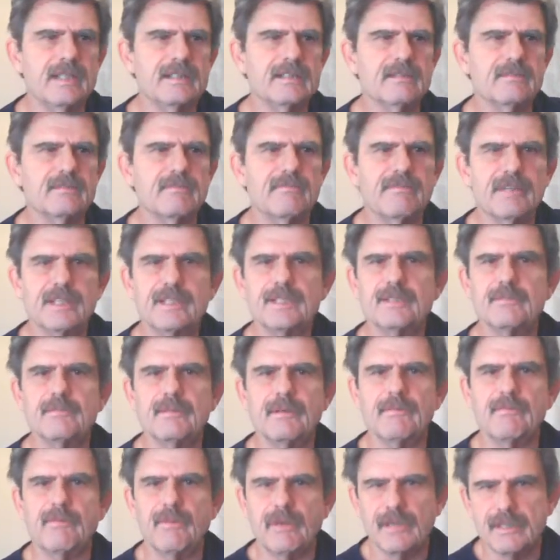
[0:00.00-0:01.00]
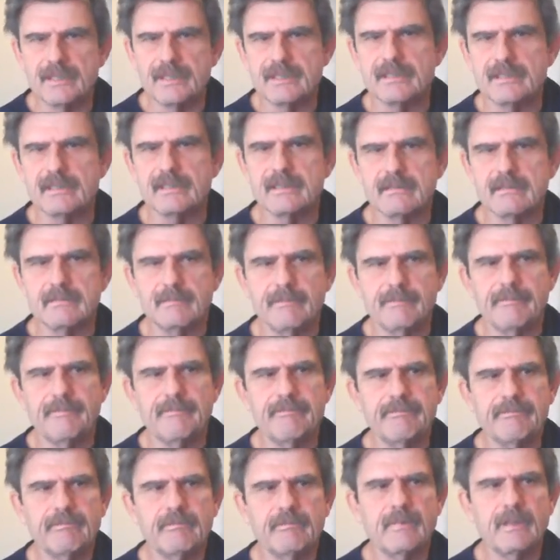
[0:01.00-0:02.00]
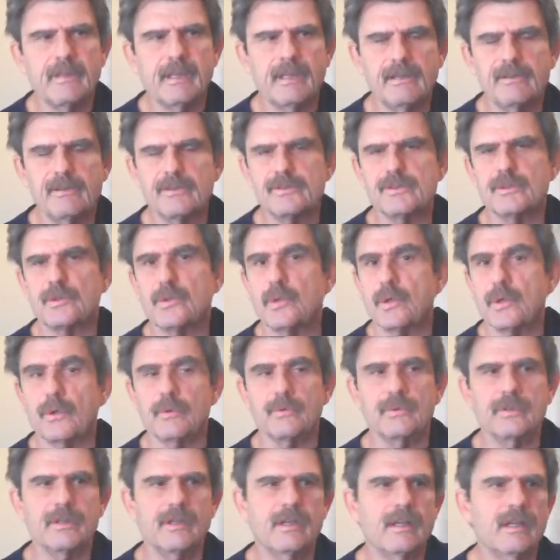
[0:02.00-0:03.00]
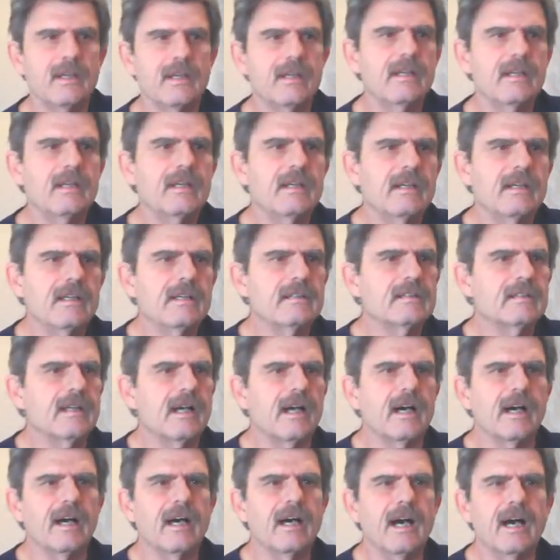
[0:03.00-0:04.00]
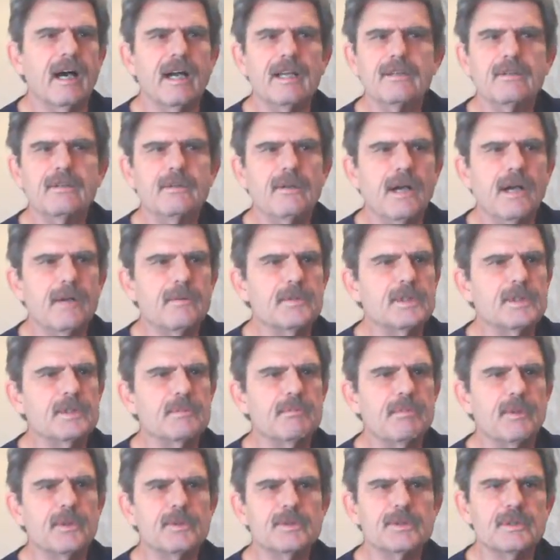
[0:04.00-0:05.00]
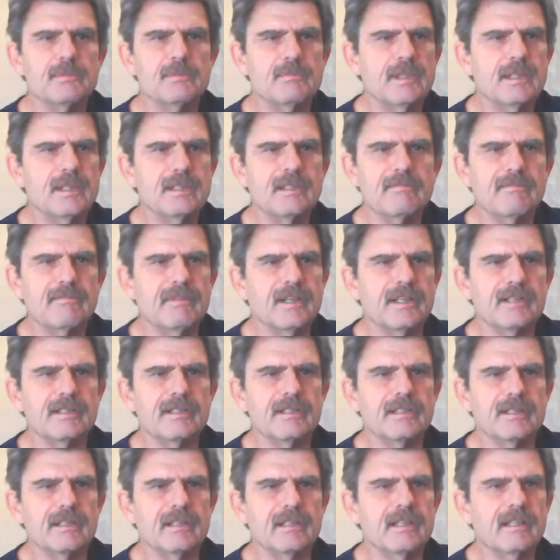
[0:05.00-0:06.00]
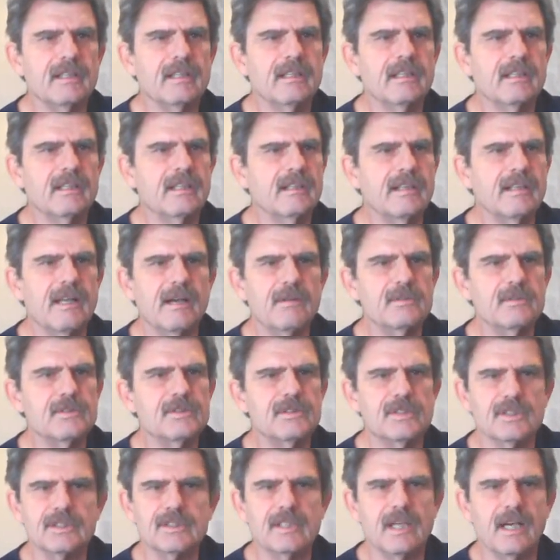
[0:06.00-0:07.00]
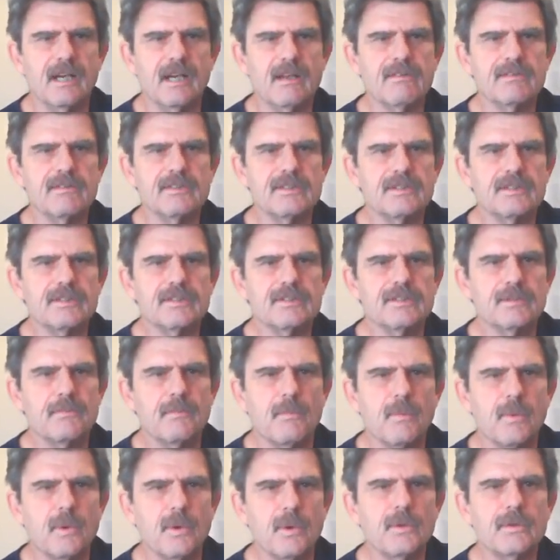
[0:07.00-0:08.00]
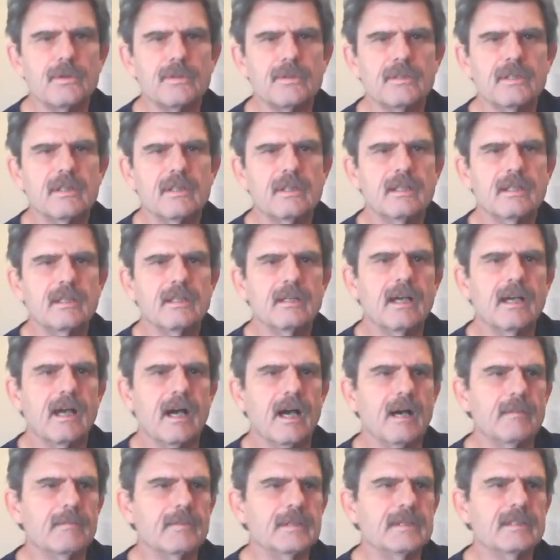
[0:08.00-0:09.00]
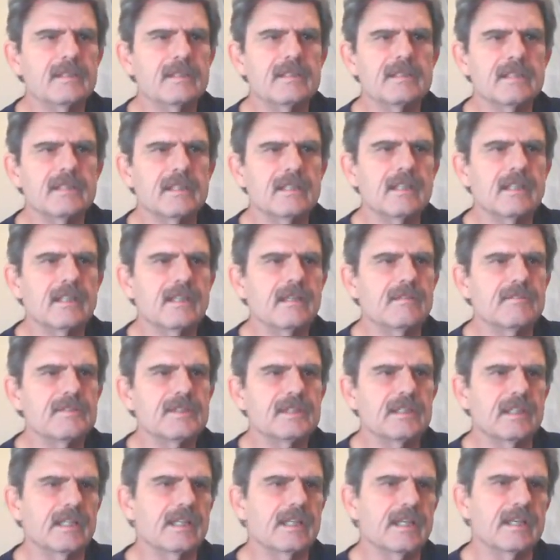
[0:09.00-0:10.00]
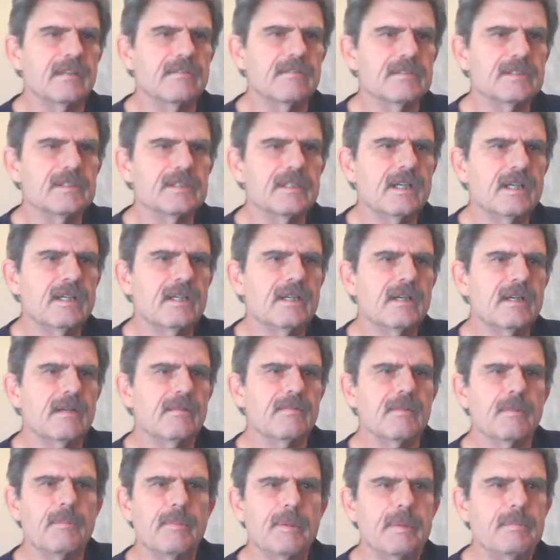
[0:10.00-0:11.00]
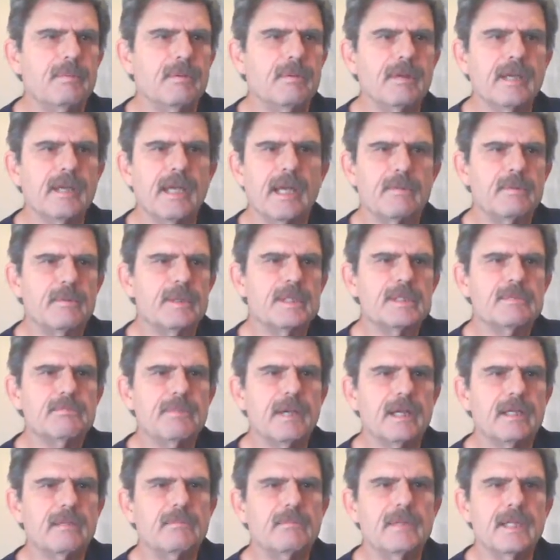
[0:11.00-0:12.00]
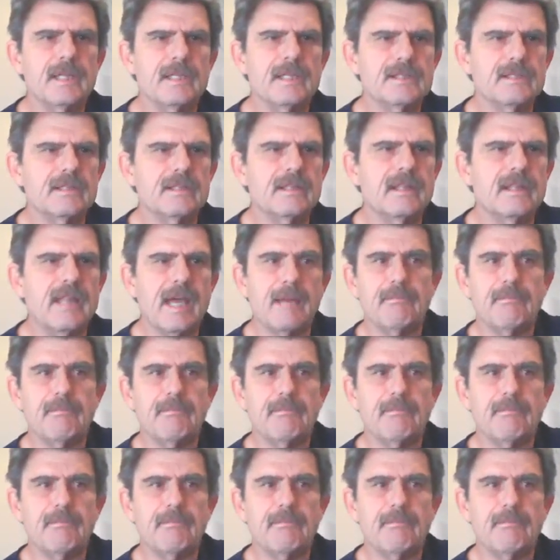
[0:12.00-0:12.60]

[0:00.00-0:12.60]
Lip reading: as a victim of racism. Here's a quote. "I knew I was supposed to be convicted. That was just how the system worked. I'm a descendant of slaves. That people can respect me as